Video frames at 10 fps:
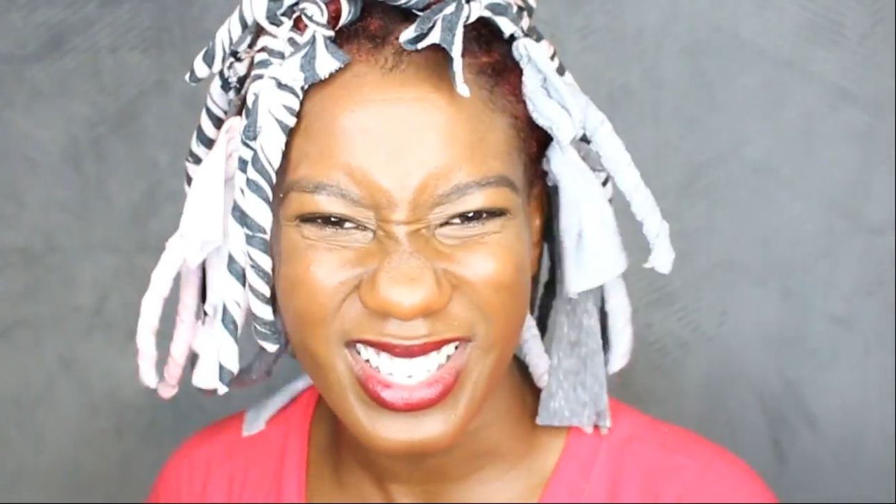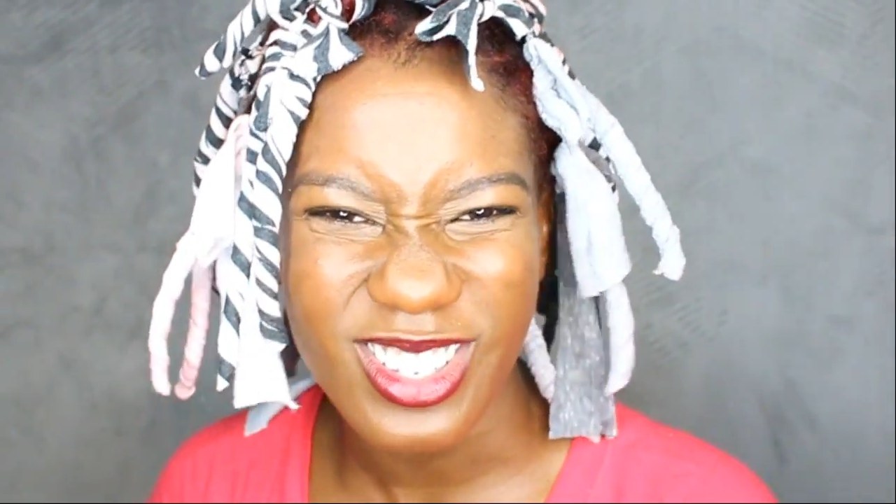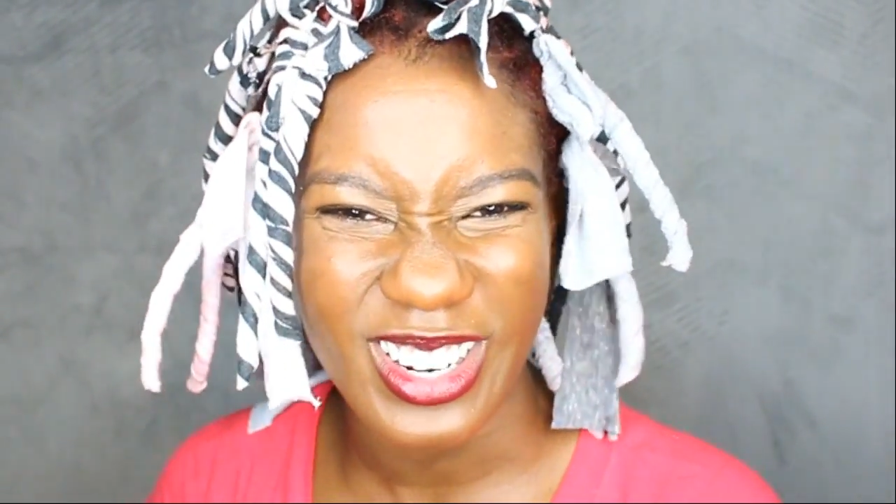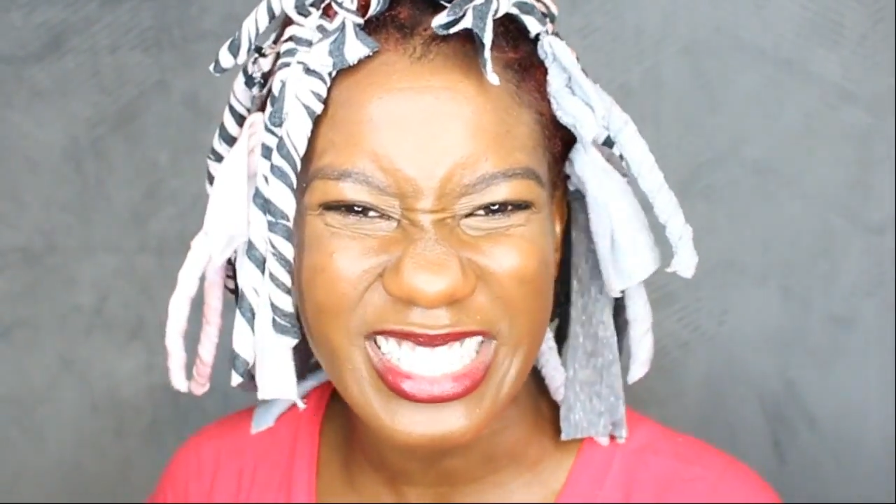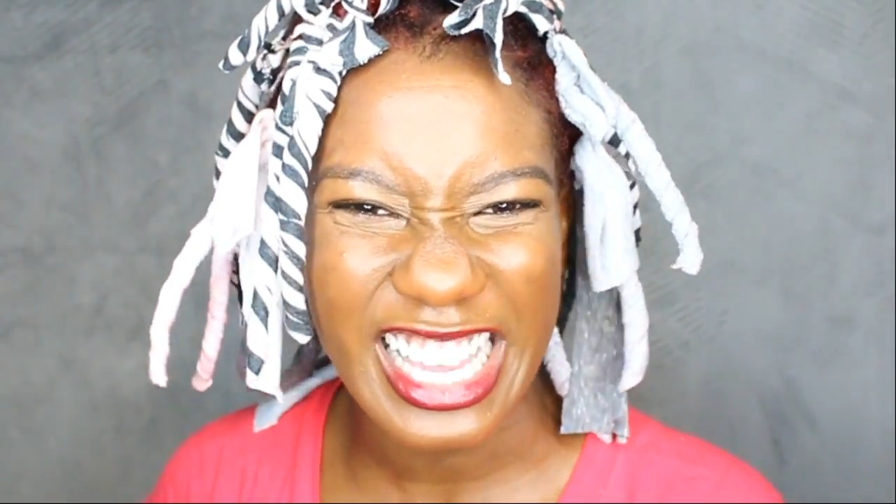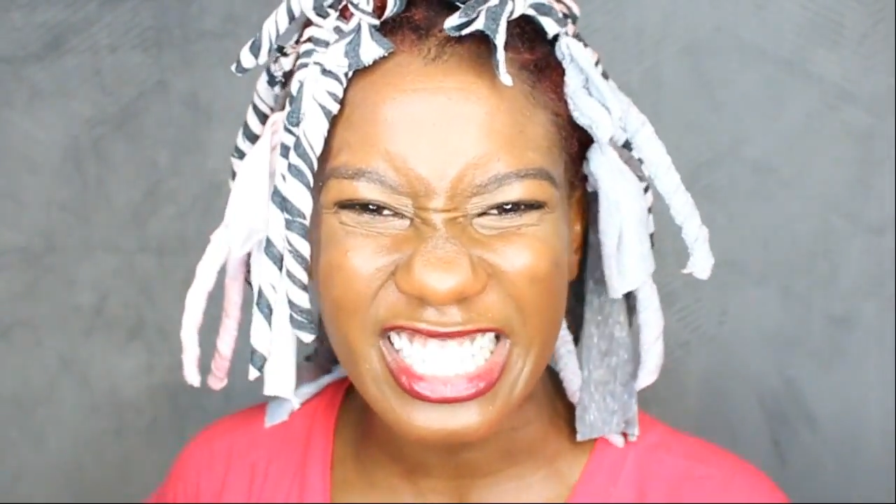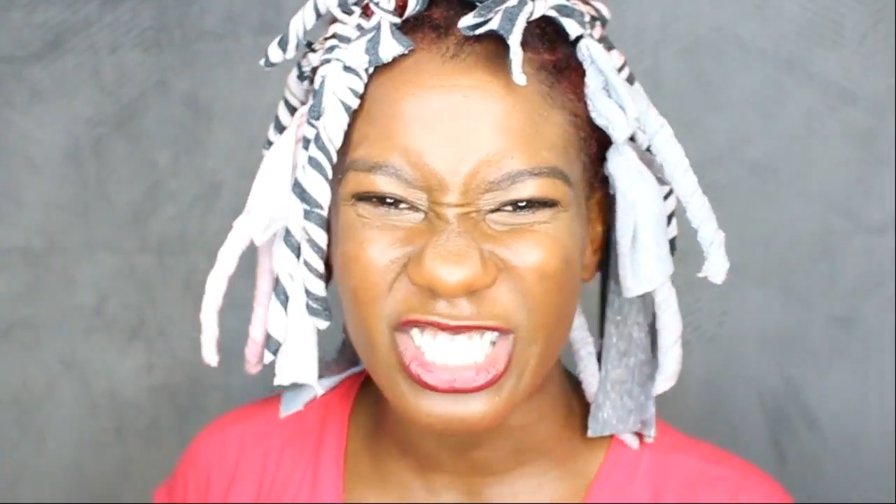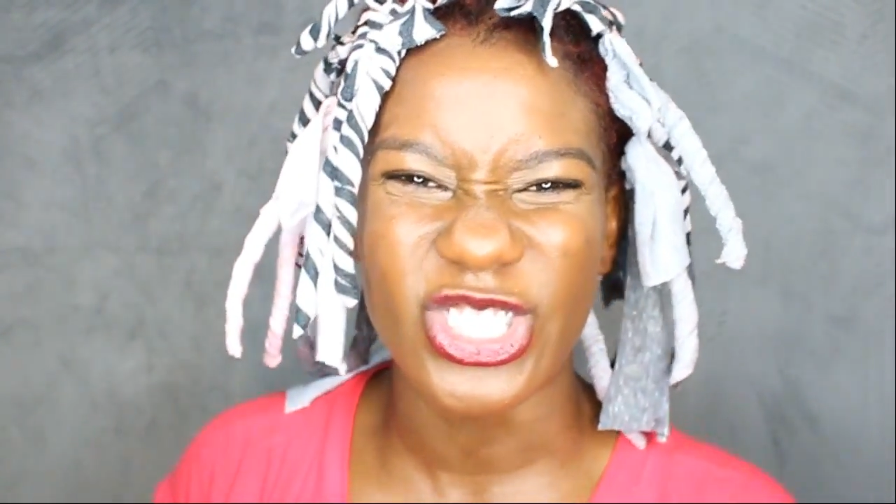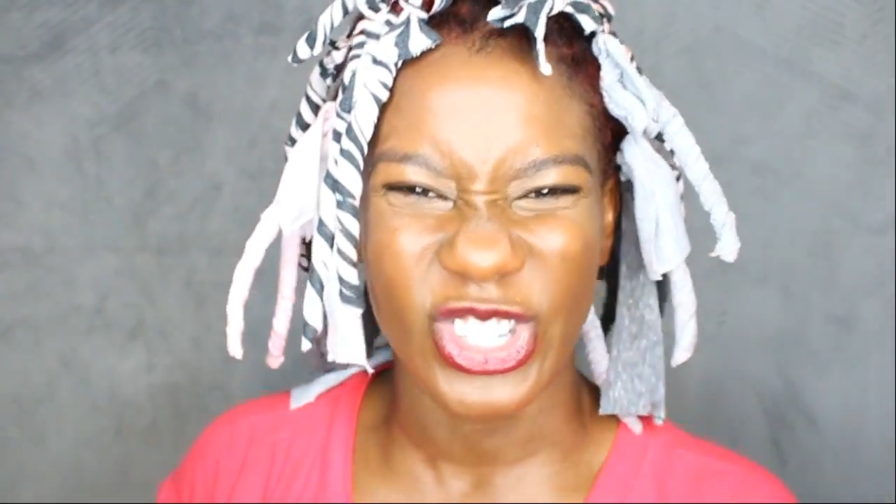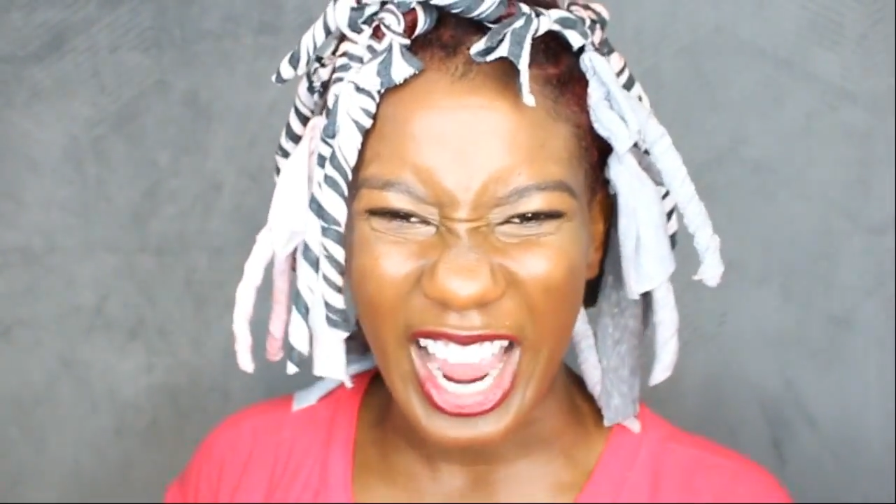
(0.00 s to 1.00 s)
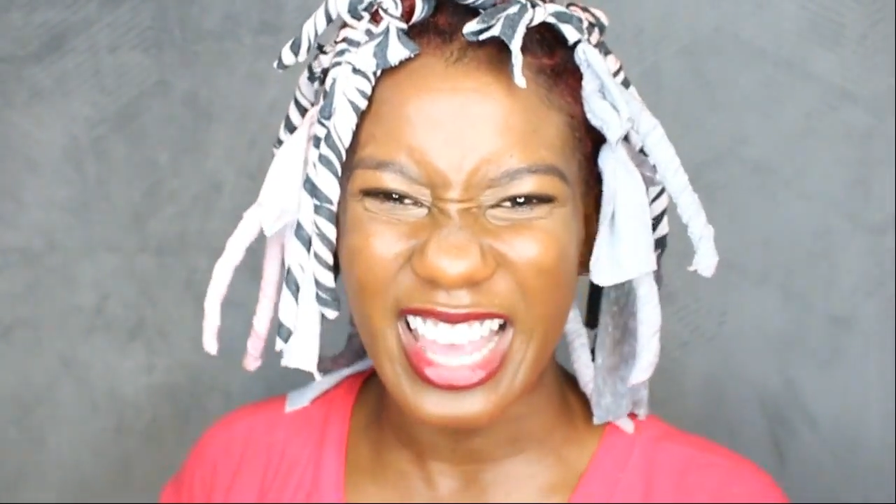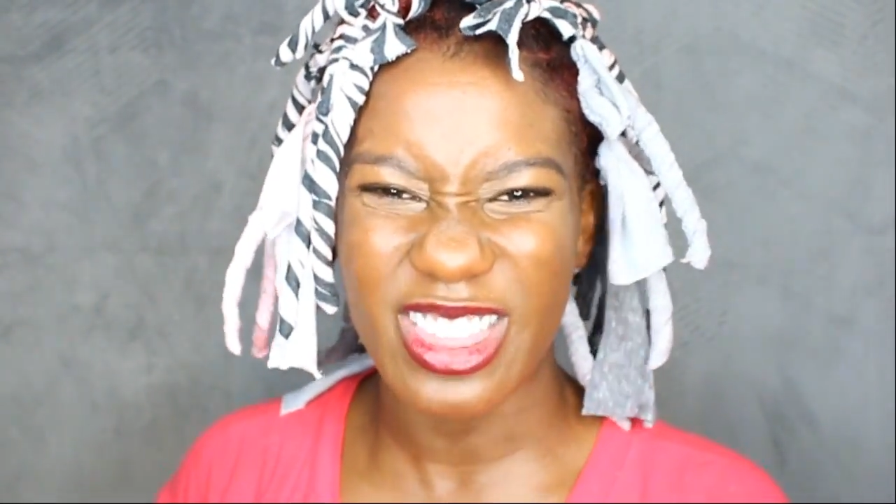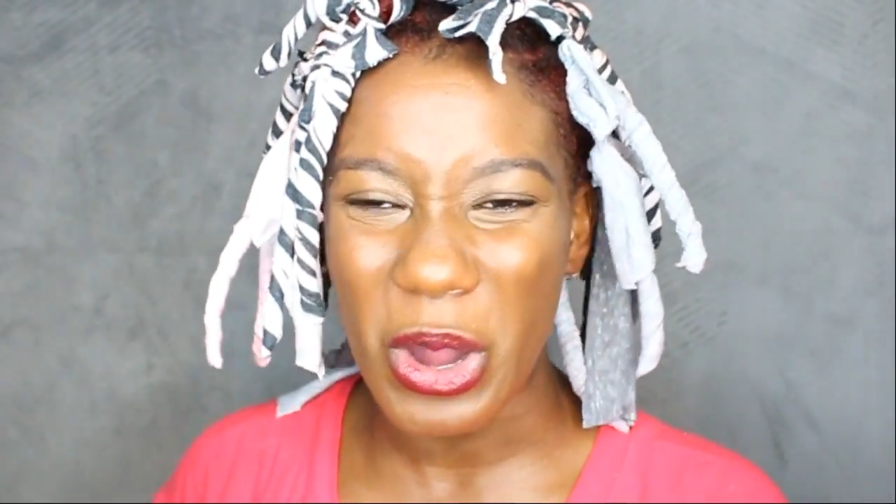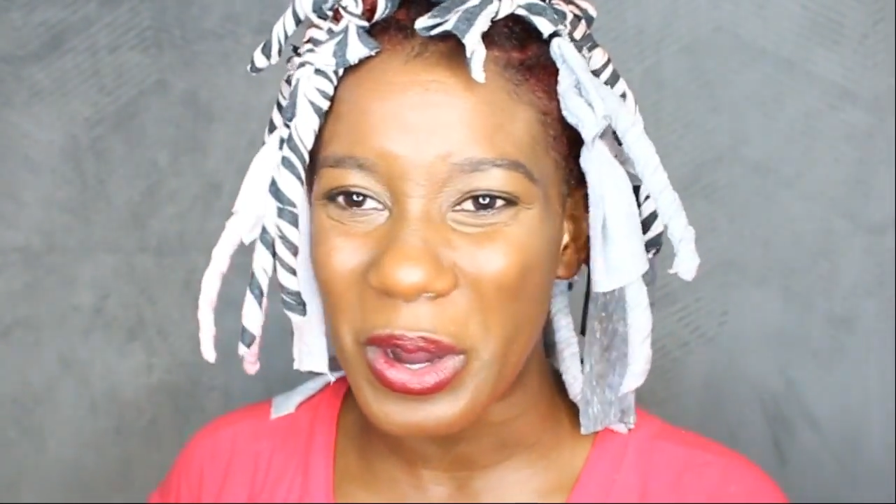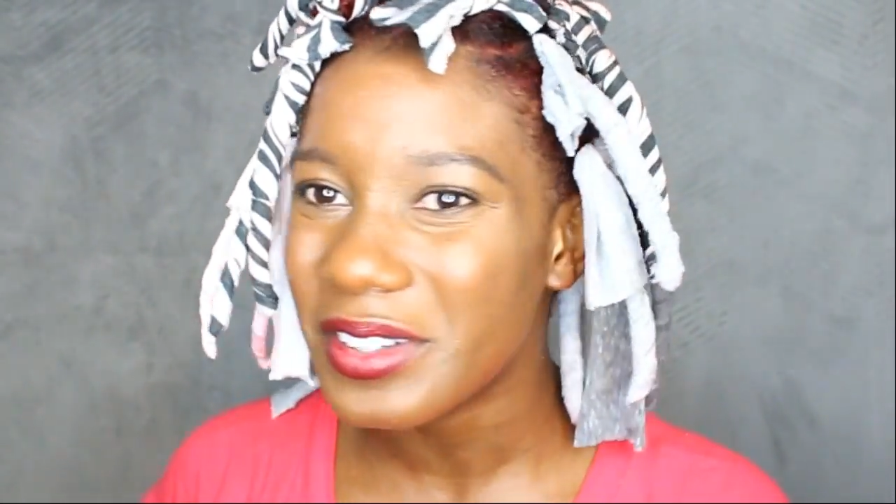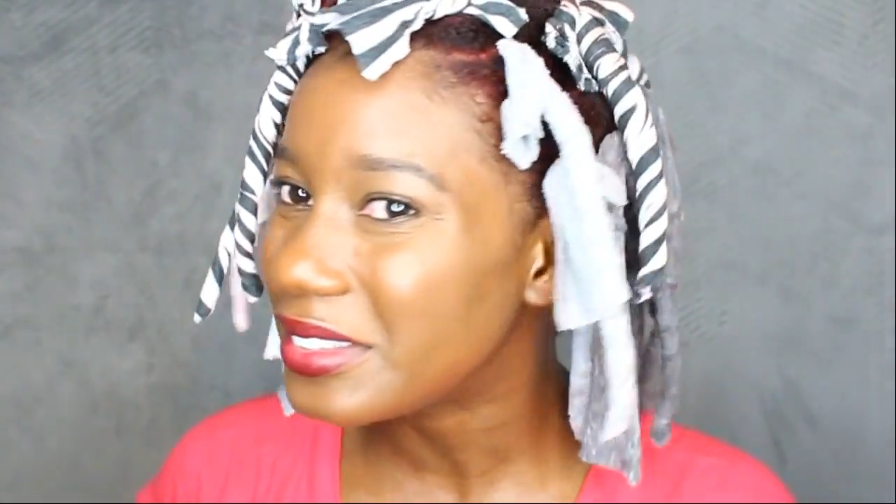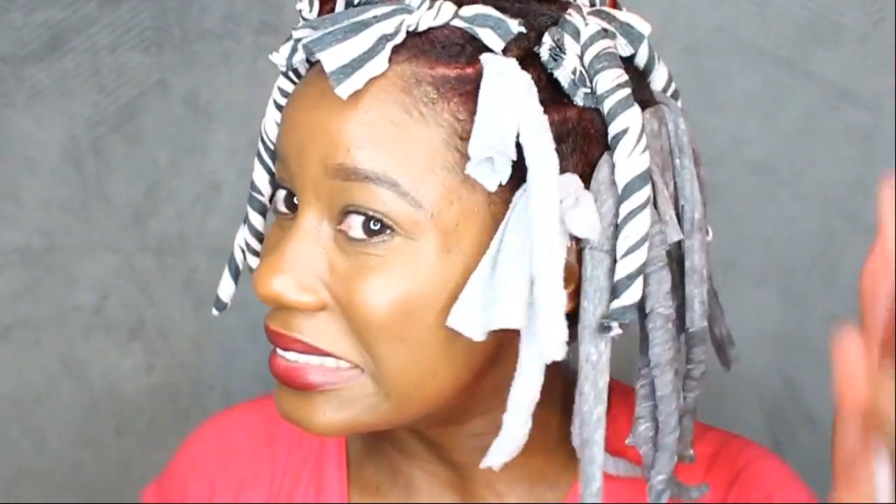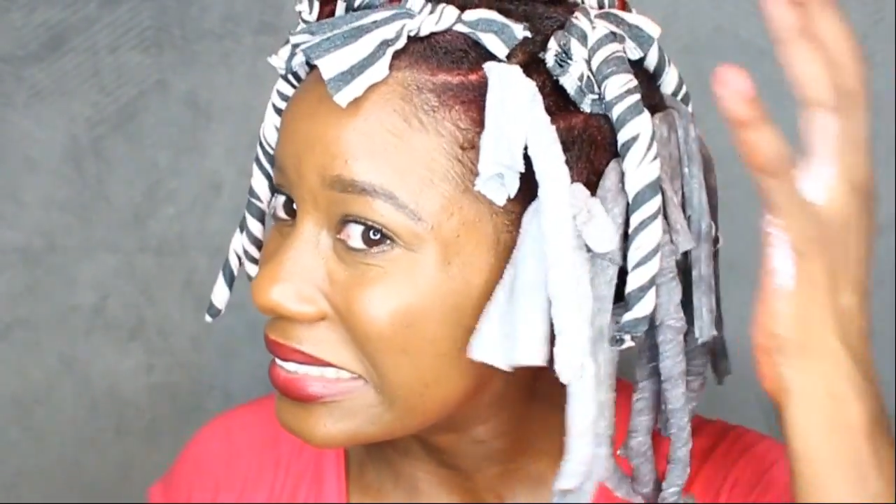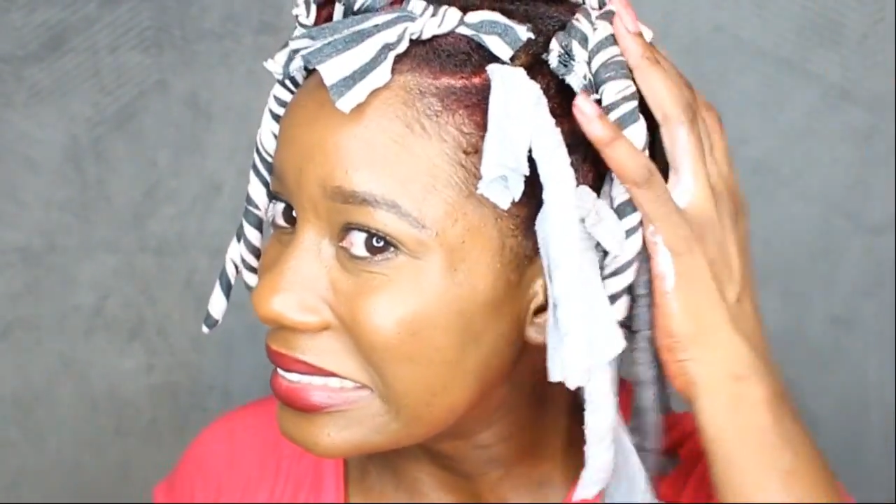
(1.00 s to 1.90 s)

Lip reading: is going to take to dry though.